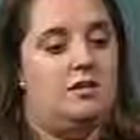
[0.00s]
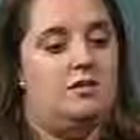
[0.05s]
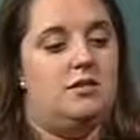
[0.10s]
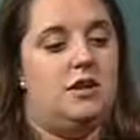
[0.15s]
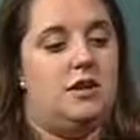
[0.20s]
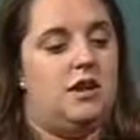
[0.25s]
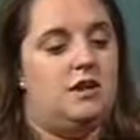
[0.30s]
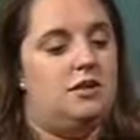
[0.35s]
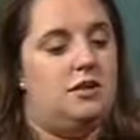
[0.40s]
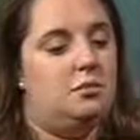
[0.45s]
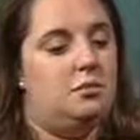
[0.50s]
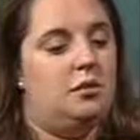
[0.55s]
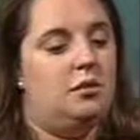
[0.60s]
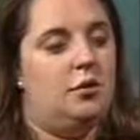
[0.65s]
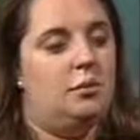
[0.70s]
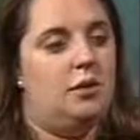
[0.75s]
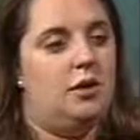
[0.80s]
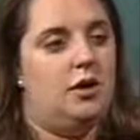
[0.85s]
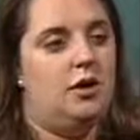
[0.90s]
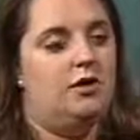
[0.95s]
It's not a
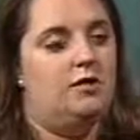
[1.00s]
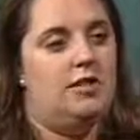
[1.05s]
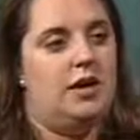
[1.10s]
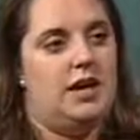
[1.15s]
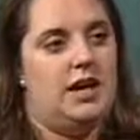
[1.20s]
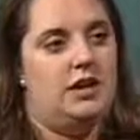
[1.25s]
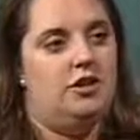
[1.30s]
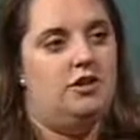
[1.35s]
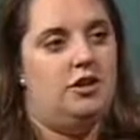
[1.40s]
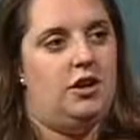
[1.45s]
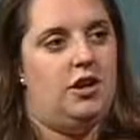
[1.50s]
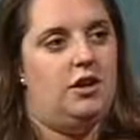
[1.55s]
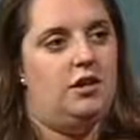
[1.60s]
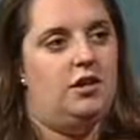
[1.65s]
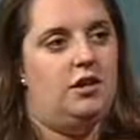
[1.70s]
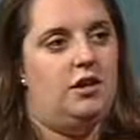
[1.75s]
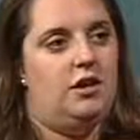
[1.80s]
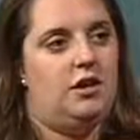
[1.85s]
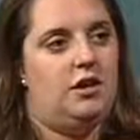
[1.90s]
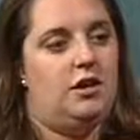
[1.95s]
typical part of
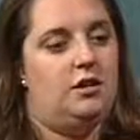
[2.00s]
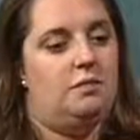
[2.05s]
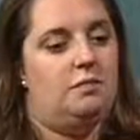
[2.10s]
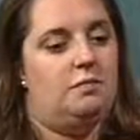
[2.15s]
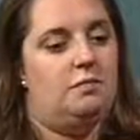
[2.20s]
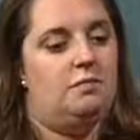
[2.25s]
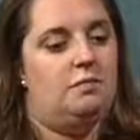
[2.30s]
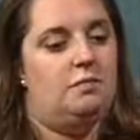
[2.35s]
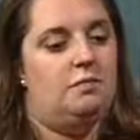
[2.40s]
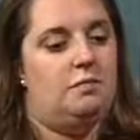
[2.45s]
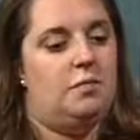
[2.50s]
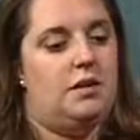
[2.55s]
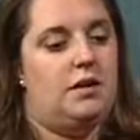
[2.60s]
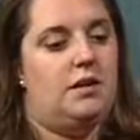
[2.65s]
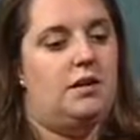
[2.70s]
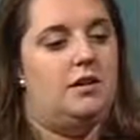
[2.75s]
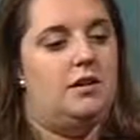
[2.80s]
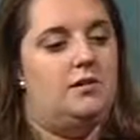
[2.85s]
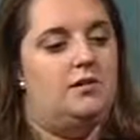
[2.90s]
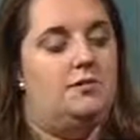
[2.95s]
aging, but
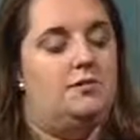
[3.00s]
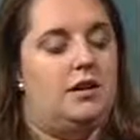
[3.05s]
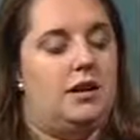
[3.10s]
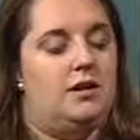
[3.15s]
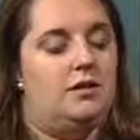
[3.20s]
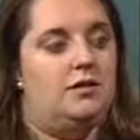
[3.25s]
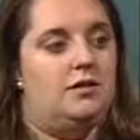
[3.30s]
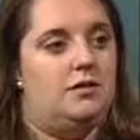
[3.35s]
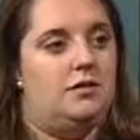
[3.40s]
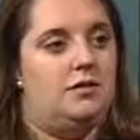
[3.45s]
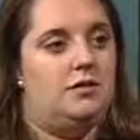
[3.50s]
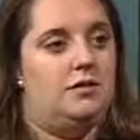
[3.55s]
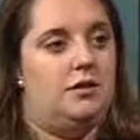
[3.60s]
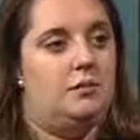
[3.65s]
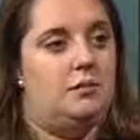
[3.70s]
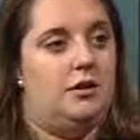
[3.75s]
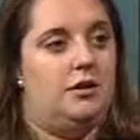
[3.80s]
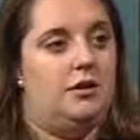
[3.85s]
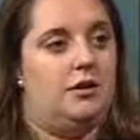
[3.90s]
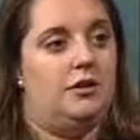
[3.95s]
it affects
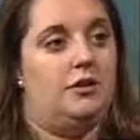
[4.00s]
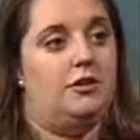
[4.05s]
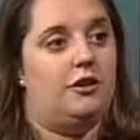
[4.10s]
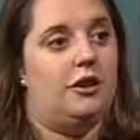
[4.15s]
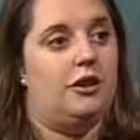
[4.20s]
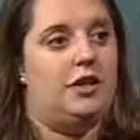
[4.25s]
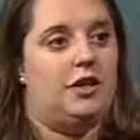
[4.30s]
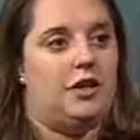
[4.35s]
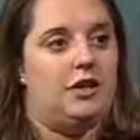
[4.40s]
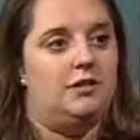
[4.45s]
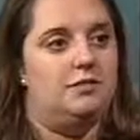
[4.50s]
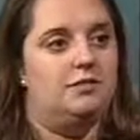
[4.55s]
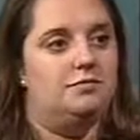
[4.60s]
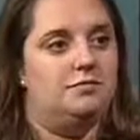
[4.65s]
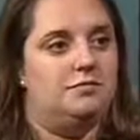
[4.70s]
America greatly.